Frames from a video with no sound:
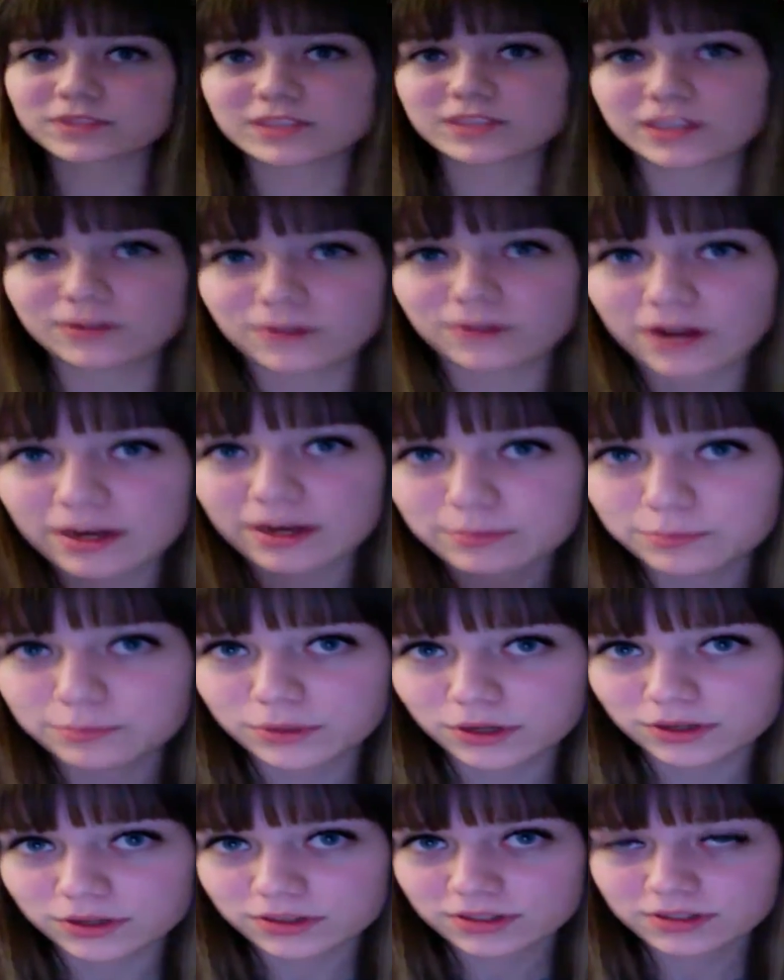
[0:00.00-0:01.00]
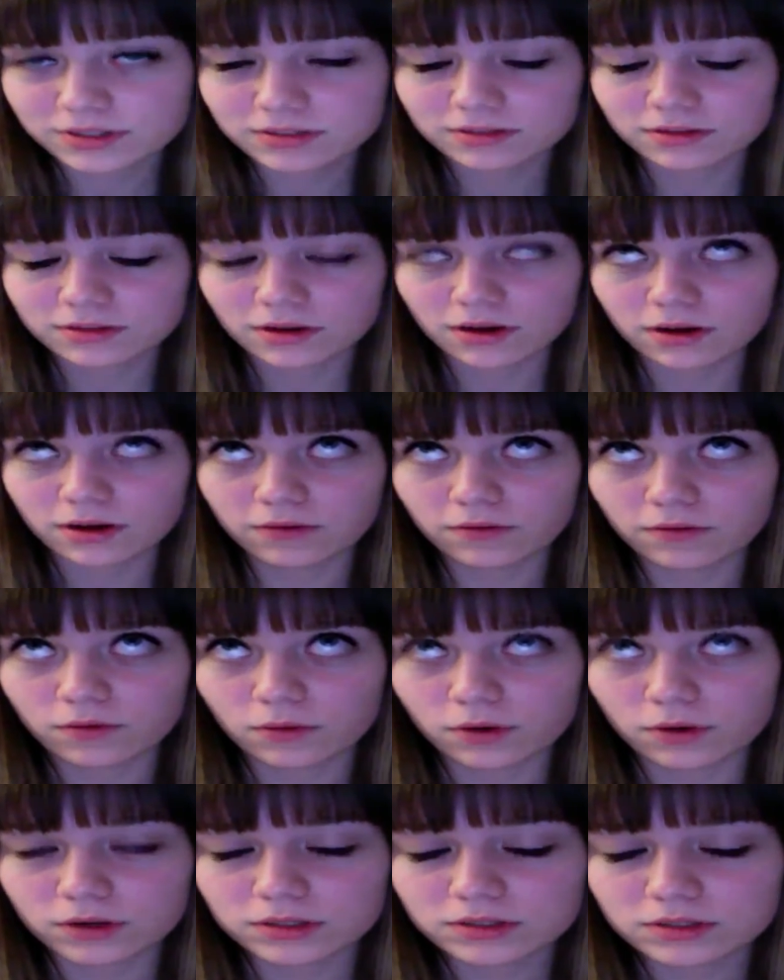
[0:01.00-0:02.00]
They write books. Of
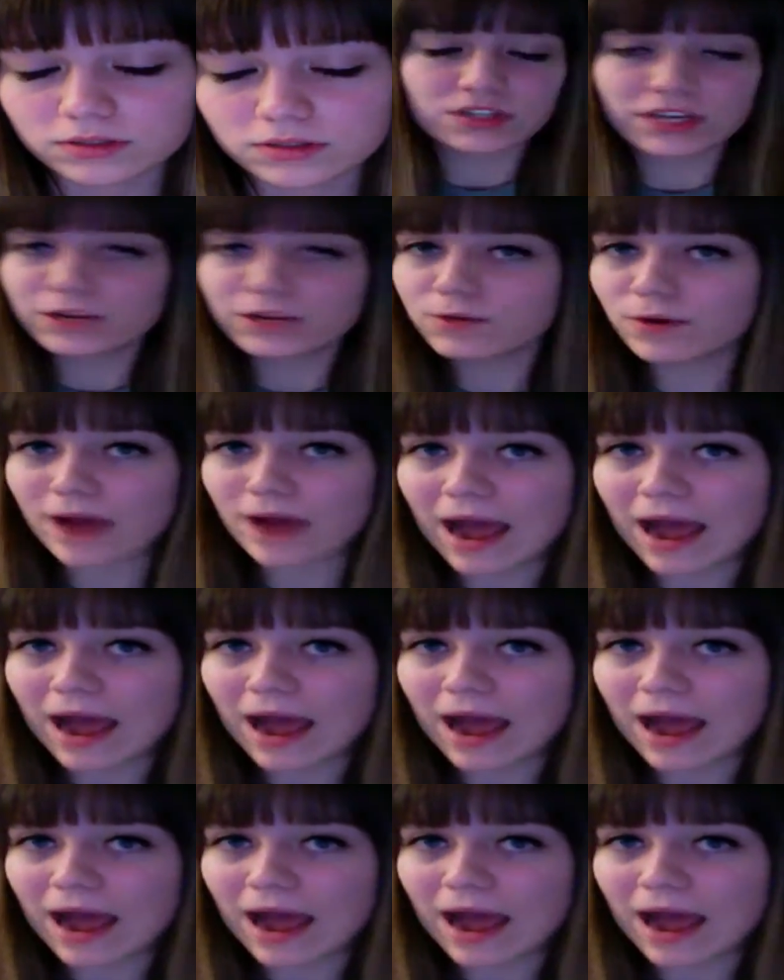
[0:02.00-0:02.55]
course. So he wrote